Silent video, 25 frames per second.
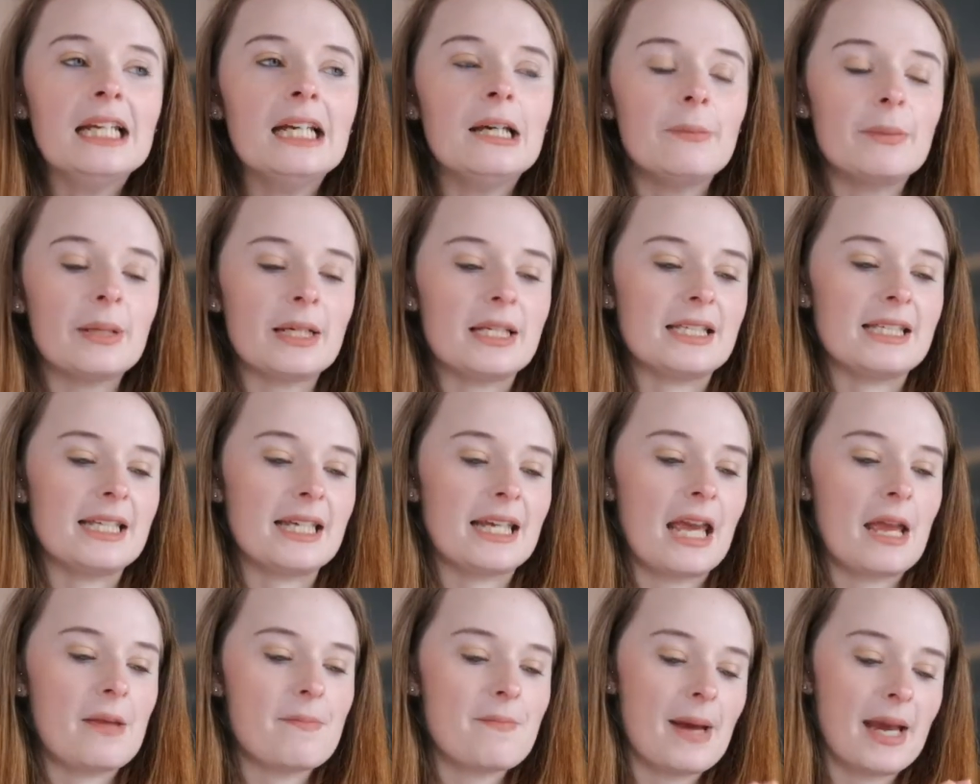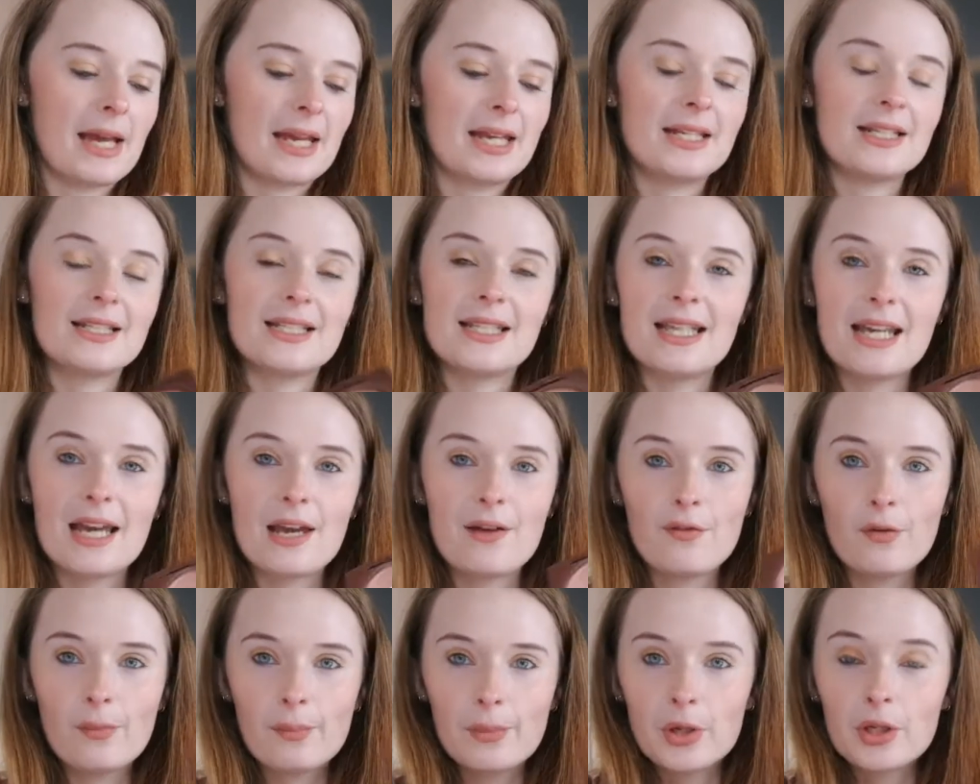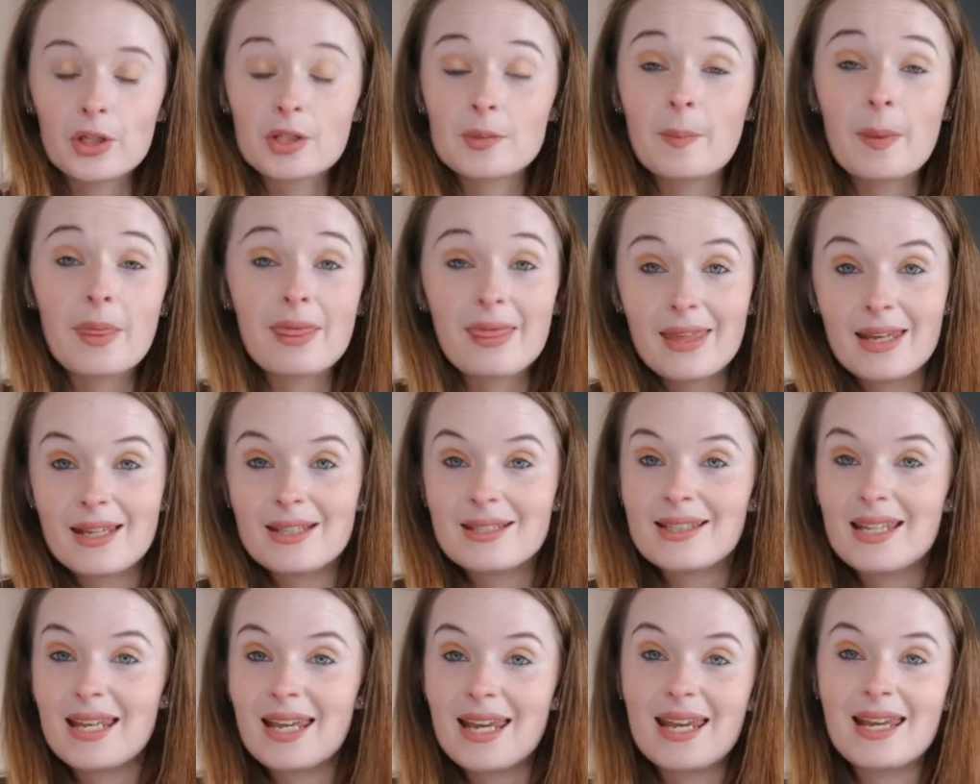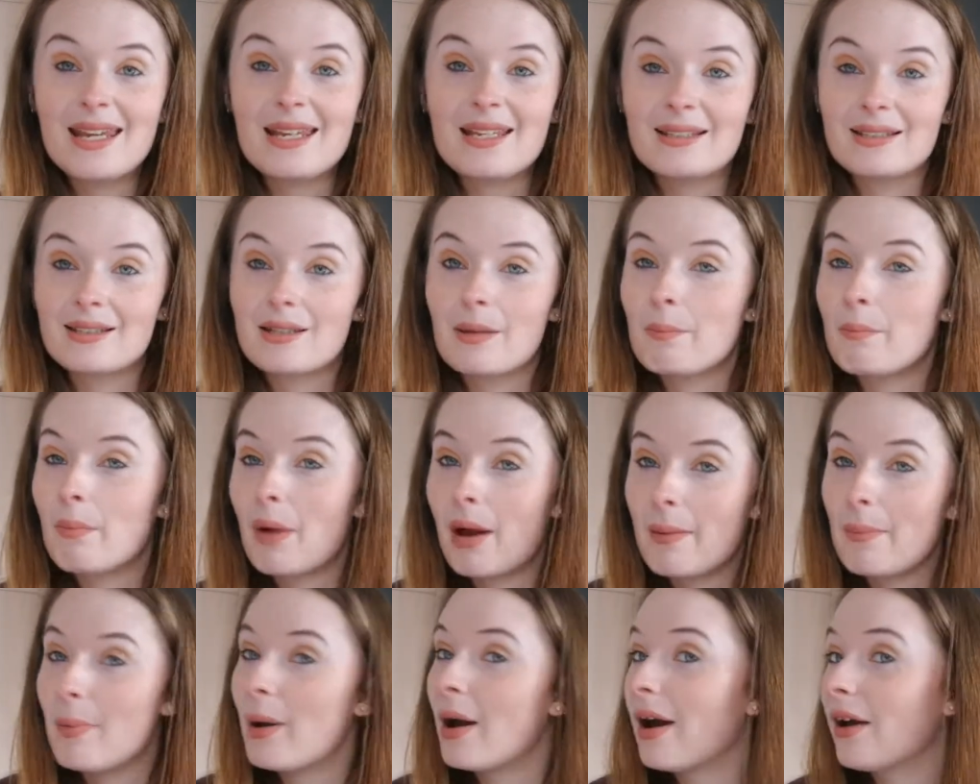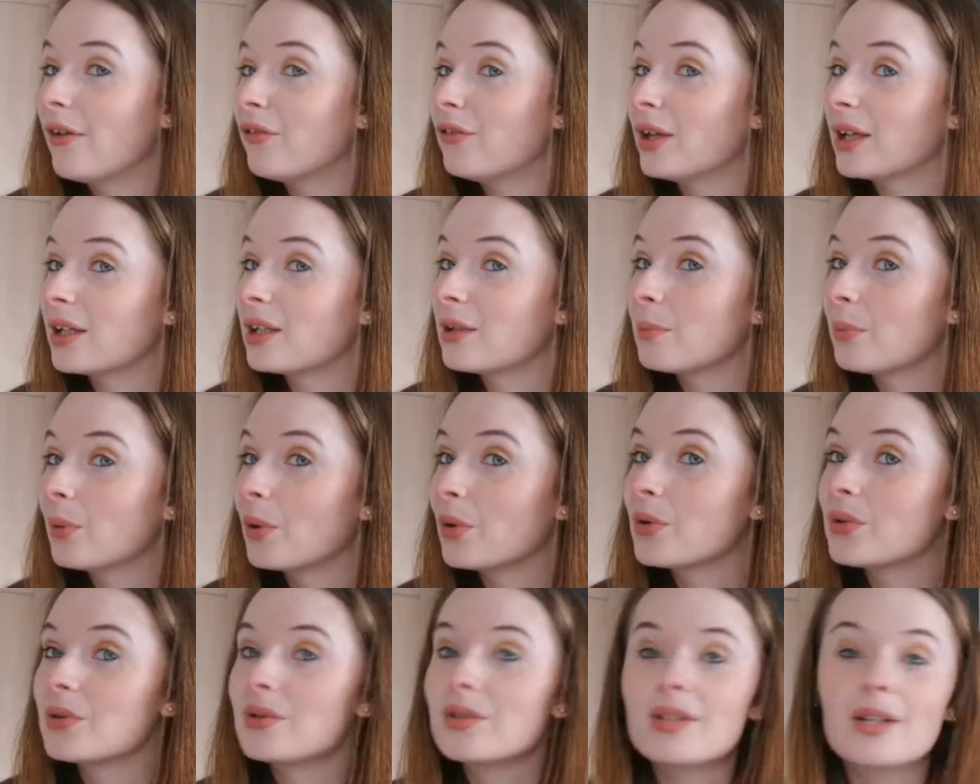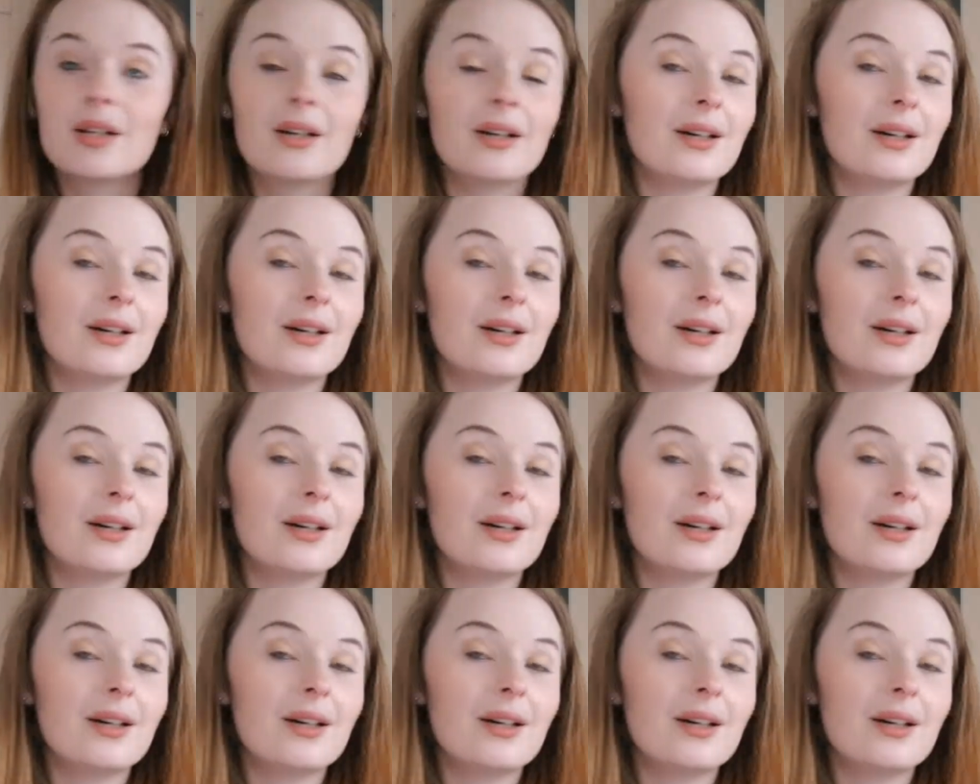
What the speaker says: because it came back into the Avon books, but this is my perfect bronzer.